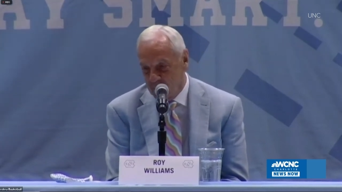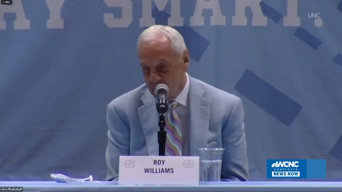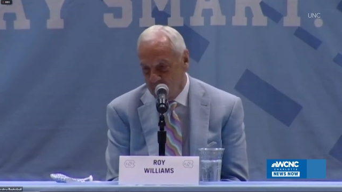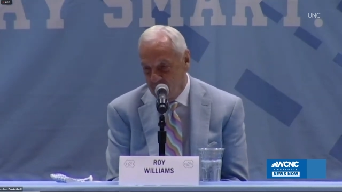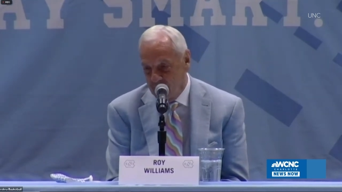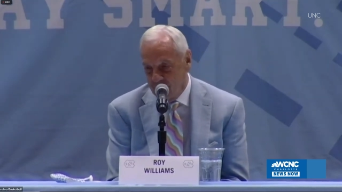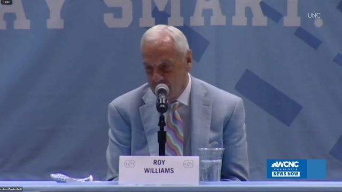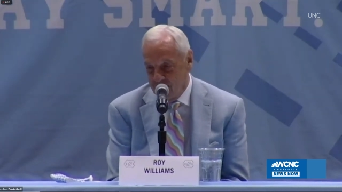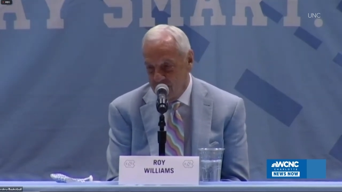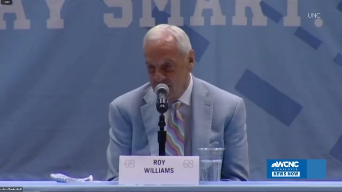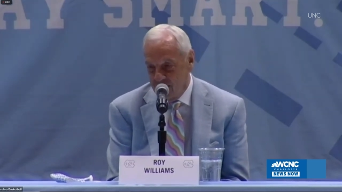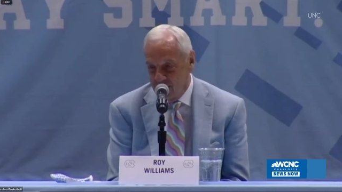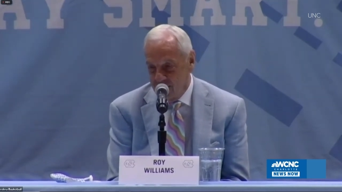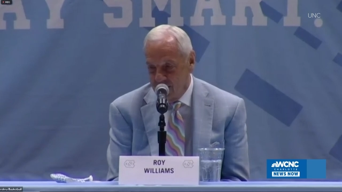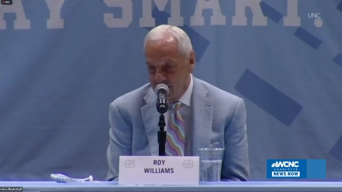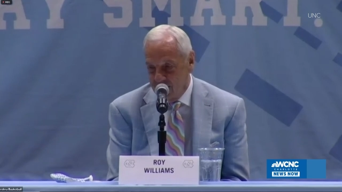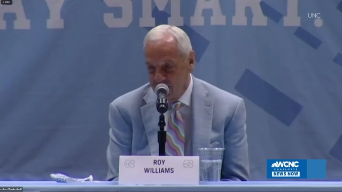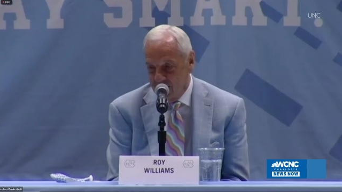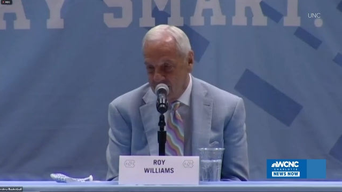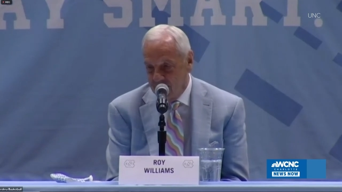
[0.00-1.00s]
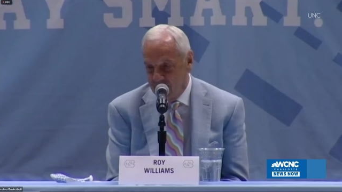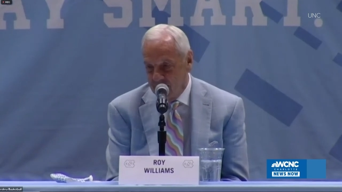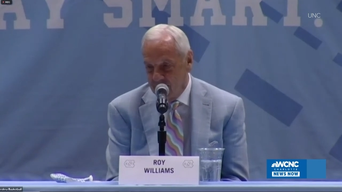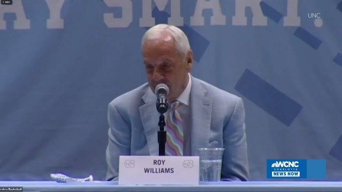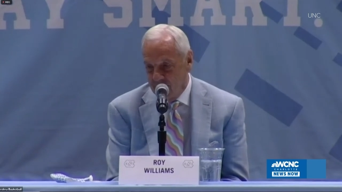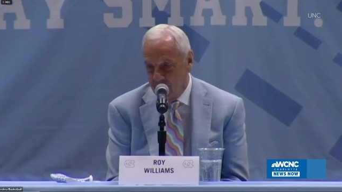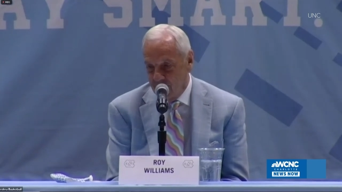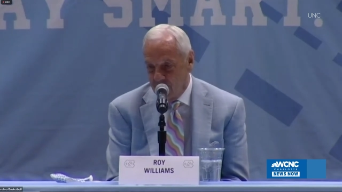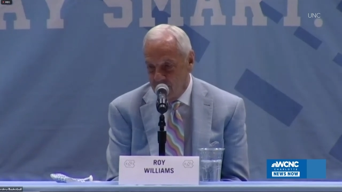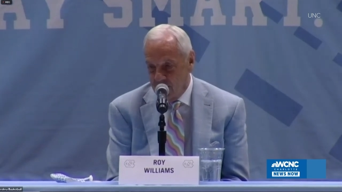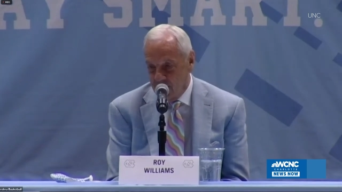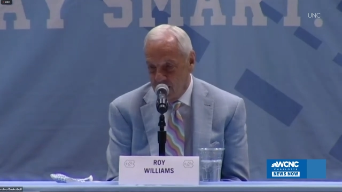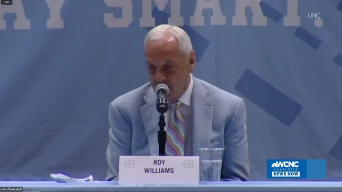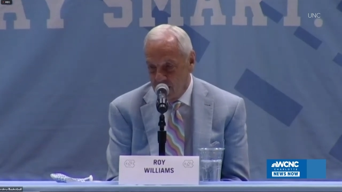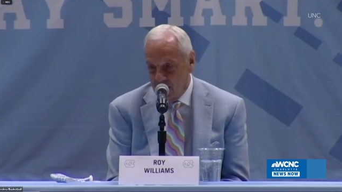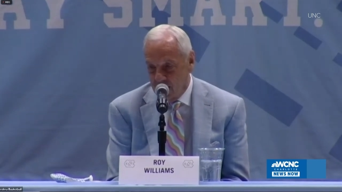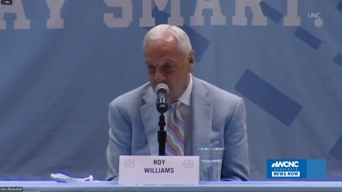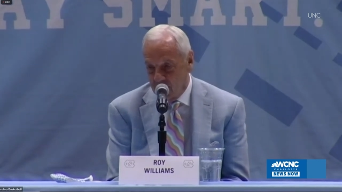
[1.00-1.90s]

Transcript: Nobody speaks.